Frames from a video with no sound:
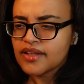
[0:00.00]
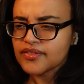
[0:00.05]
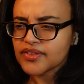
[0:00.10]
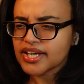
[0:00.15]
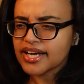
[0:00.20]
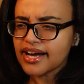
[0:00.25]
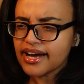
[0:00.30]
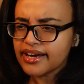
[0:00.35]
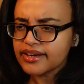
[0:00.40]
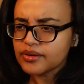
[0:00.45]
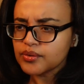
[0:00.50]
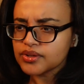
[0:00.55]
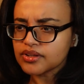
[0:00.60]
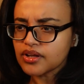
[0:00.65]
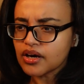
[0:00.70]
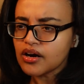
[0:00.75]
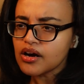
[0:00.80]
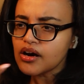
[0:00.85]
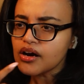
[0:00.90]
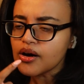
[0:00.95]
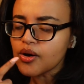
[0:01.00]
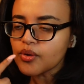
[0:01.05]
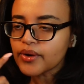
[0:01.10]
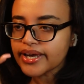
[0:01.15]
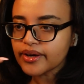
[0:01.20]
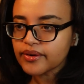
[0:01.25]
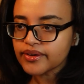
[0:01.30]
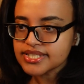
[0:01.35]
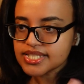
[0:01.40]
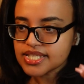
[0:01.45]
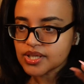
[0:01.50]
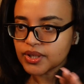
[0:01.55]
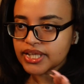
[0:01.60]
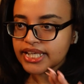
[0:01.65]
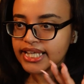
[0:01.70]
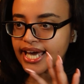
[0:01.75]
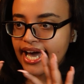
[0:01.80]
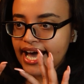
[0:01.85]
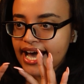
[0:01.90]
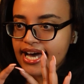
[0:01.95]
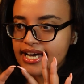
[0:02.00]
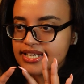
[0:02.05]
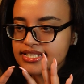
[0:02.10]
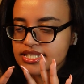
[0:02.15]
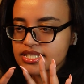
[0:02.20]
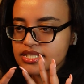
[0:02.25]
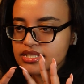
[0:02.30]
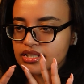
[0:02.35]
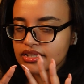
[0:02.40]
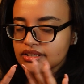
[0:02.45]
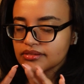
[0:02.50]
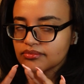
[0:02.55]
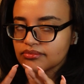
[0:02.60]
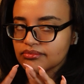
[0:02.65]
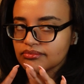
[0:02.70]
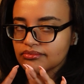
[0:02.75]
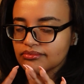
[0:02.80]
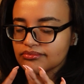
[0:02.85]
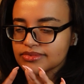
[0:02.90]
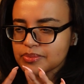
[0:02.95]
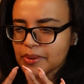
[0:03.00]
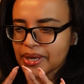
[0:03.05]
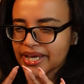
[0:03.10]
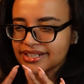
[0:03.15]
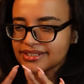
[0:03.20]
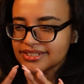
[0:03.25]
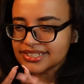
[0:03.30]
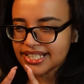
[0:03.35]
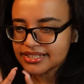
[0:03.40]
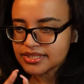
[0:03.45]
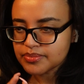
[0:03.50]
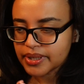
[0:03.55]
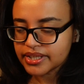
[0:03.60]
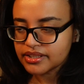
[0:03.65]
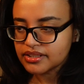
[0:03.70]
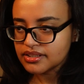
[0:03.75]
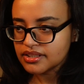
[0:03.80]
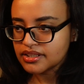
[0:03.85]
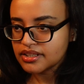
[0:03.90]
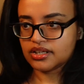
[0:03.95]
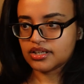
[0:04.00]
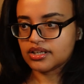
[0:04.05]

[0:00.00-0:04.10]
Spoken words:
The guy with, oh, okay, so he has spade, is that spade?